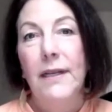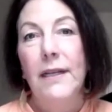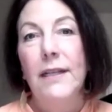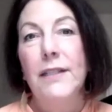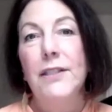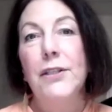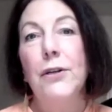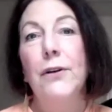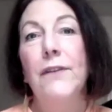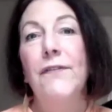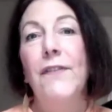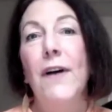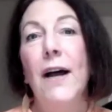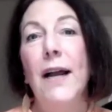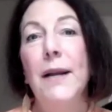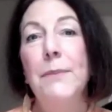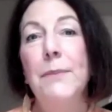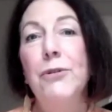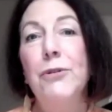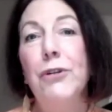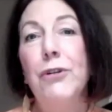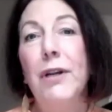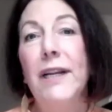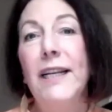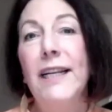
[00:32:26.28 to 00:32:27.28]
So if
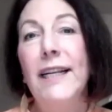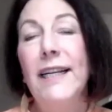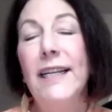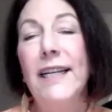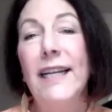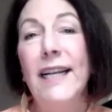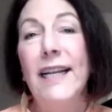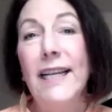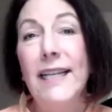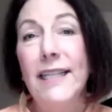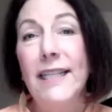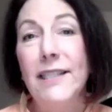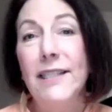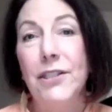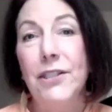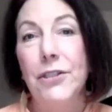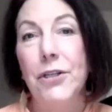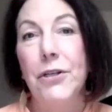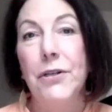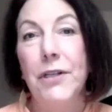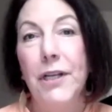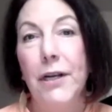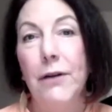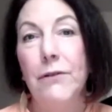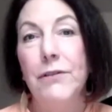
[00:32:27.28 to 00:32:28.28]
I'm training at a HIT
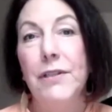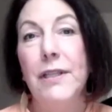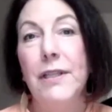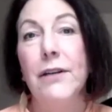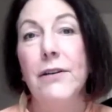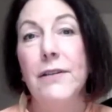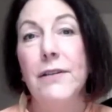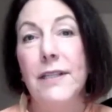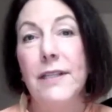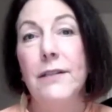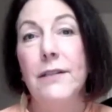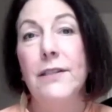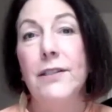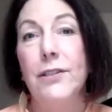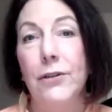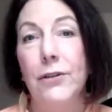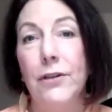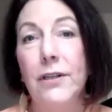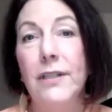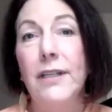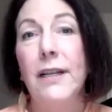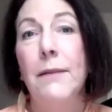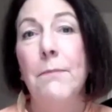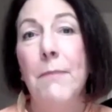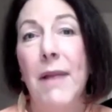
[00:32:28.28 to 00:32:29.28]
studio, there's a
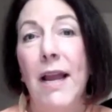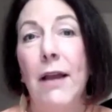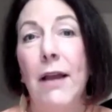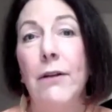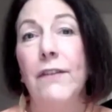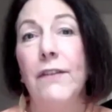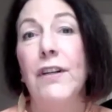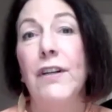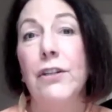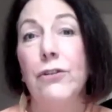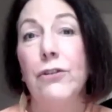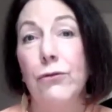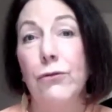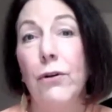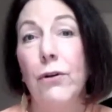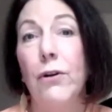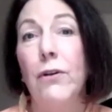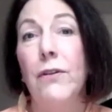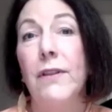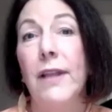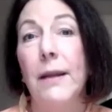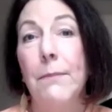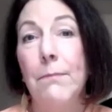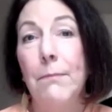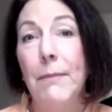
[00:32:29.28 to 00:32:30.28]
certain amount of
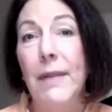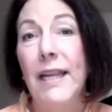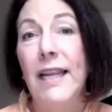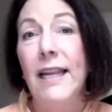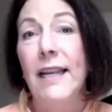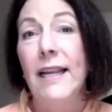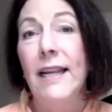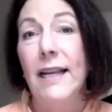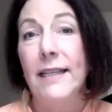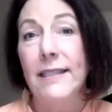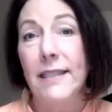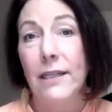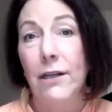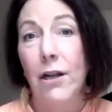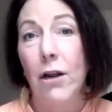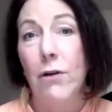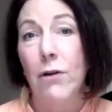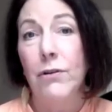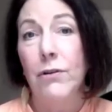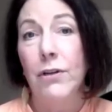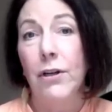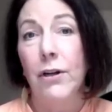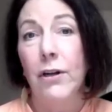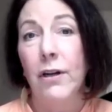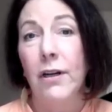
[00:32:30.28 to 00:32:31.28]
control that me as an
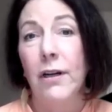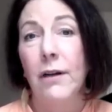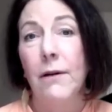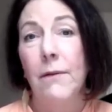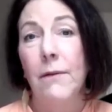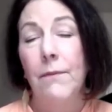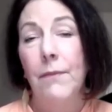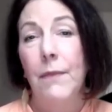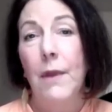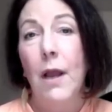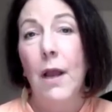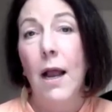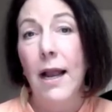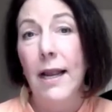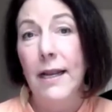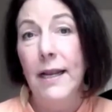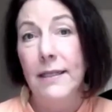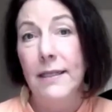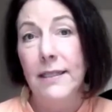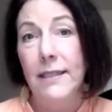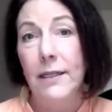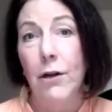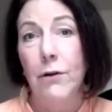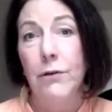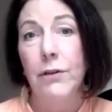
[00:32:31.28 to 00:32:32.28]
owner,
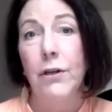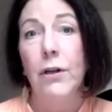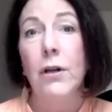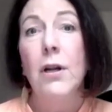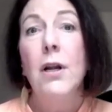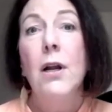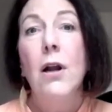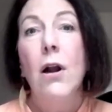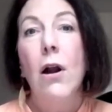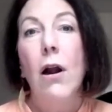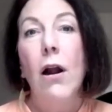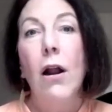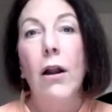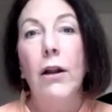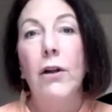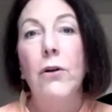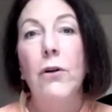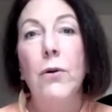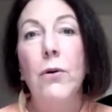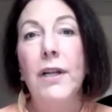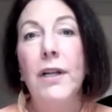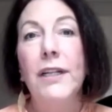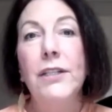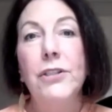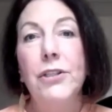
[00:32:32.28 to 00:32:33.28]
are
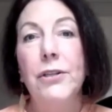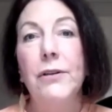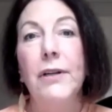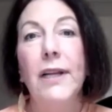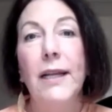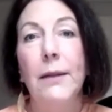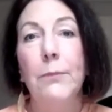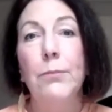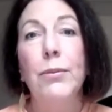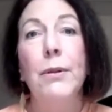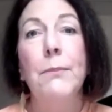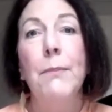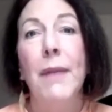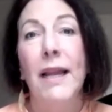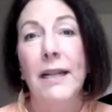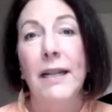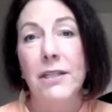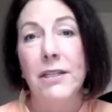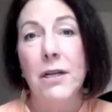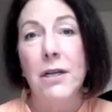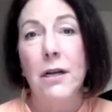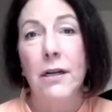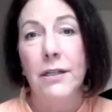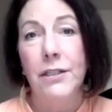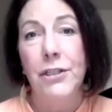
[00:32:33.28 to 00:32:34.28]
going to
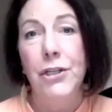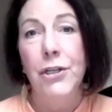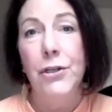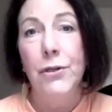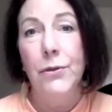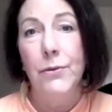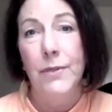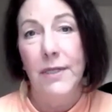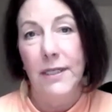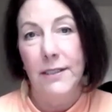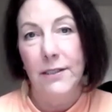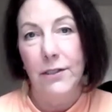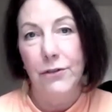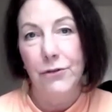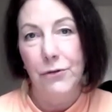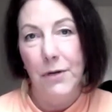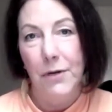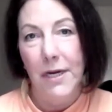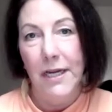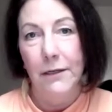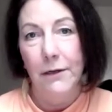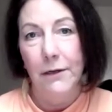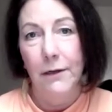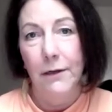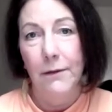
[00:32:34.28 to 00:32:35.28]
implement on you as a
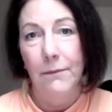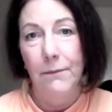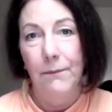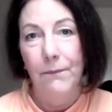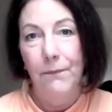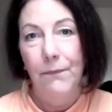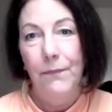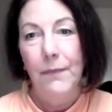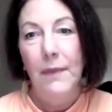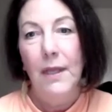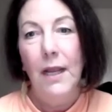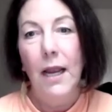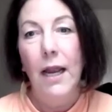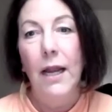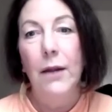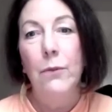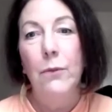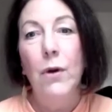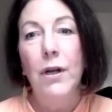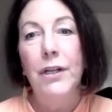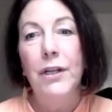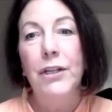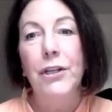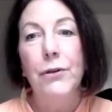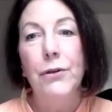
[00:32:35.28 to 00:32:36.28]
trainer. I
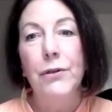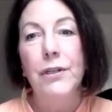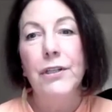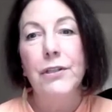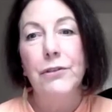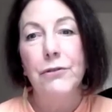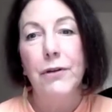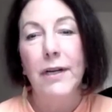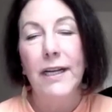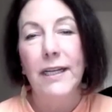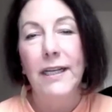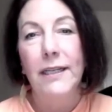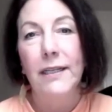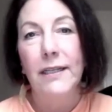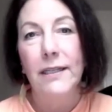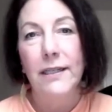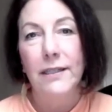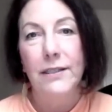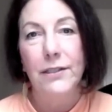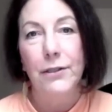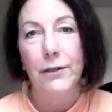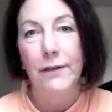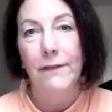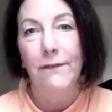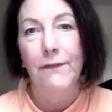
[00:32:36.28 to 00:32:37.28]
want you to train in a
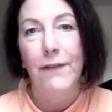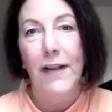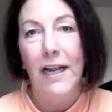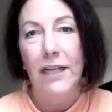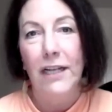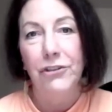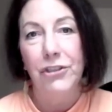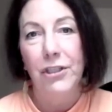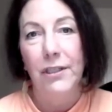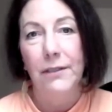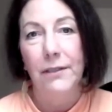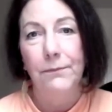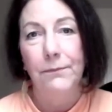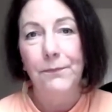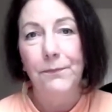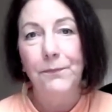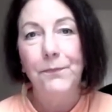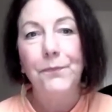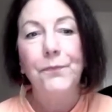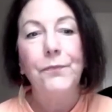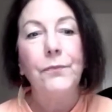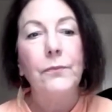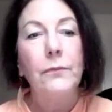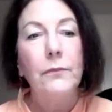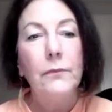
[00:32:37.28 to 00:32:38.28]
certain fashion.
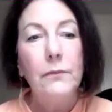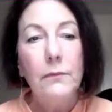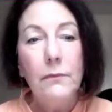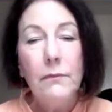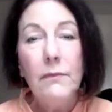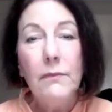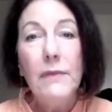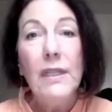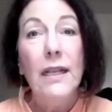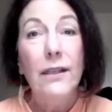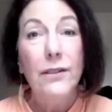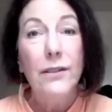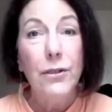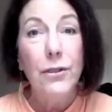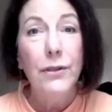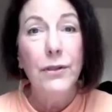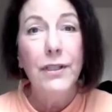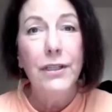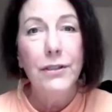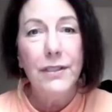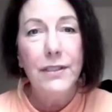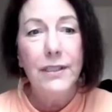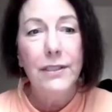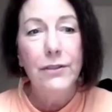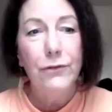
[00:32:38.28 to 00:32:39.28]
So
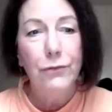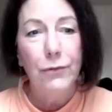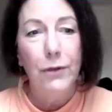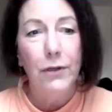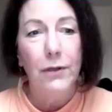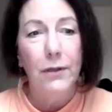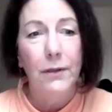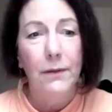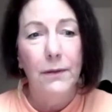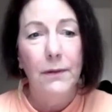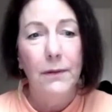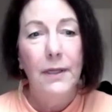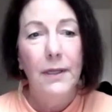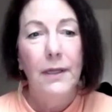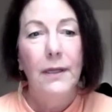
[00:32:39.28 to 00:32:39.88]
there's control.